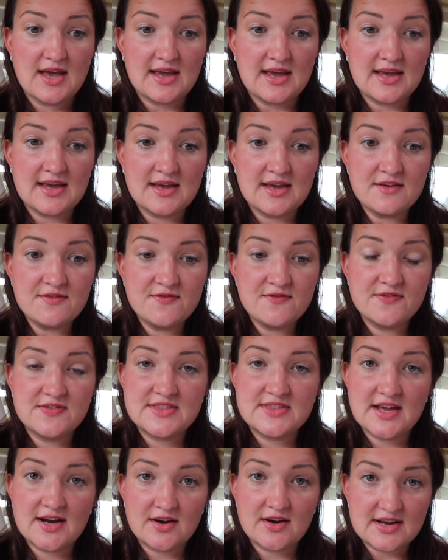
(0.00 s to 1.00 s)
If
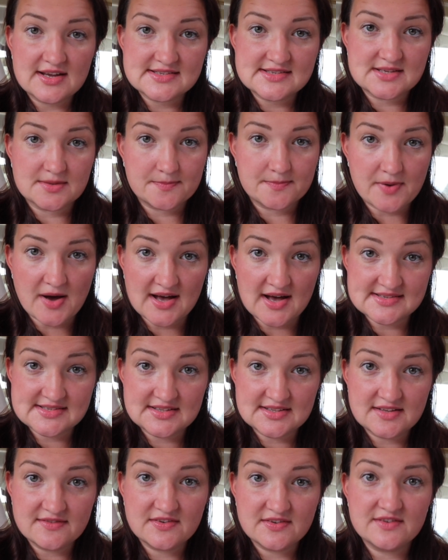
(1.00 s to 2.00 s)
there is a
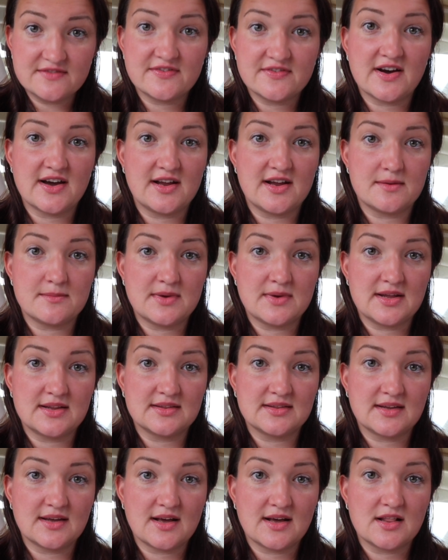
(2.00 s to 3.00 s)
positive
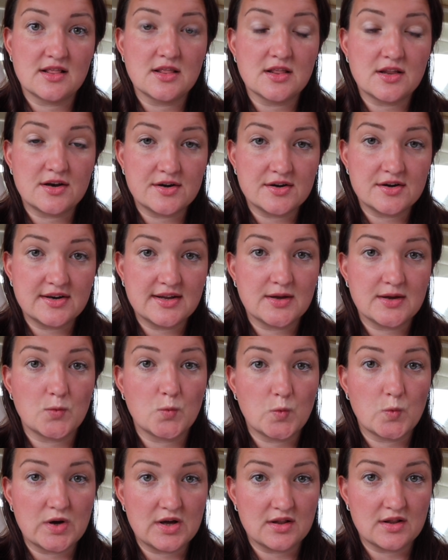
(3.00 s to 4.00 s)
environment,
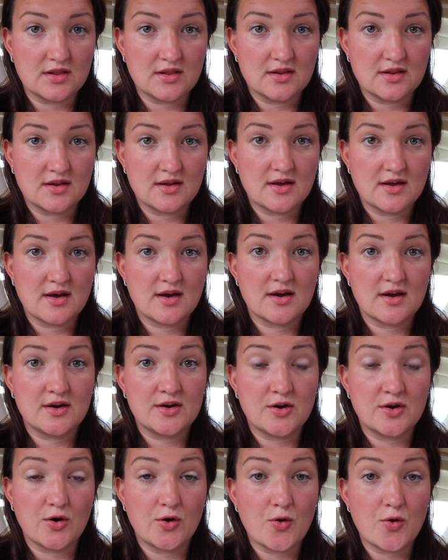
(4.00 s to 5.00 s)
learning will
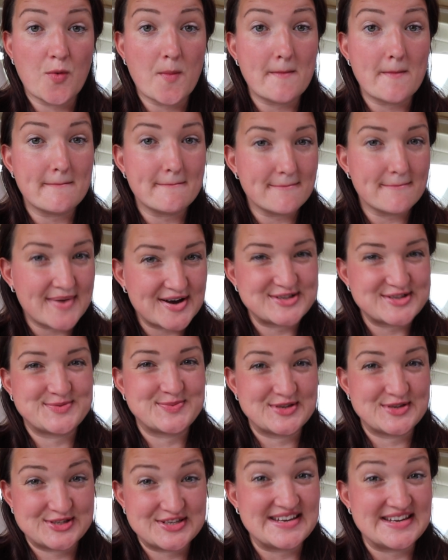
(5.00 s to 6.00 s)
go
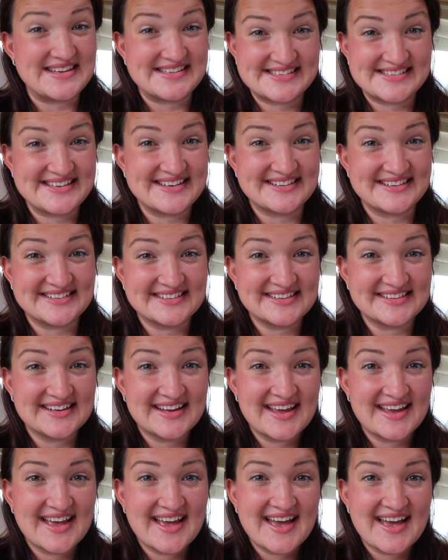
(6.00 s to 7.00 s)
much easier.
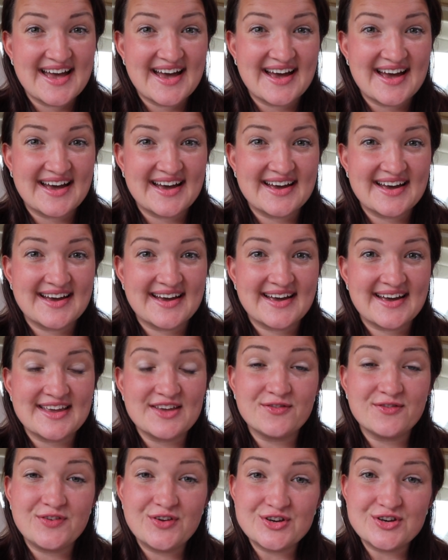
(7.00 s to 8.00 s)

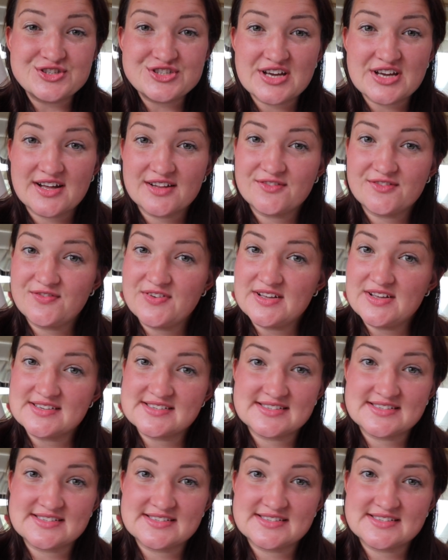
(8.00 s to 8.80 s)
If your child feels